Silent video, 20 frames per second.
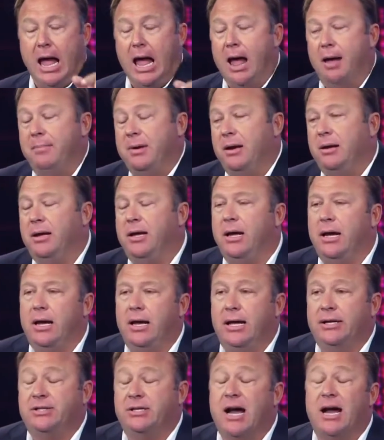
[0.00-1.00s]
I mean,
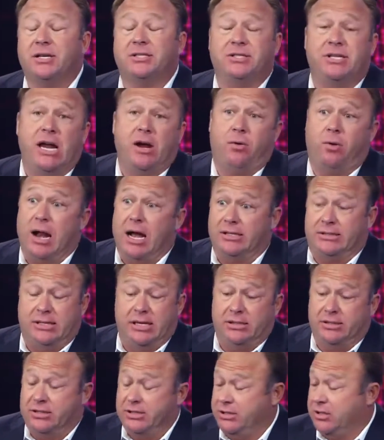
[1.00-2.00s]
it's not a secret. I
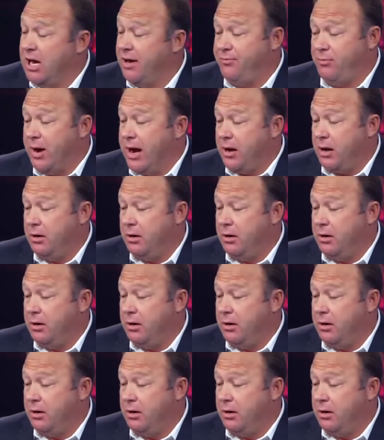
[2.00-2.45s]
said, is this off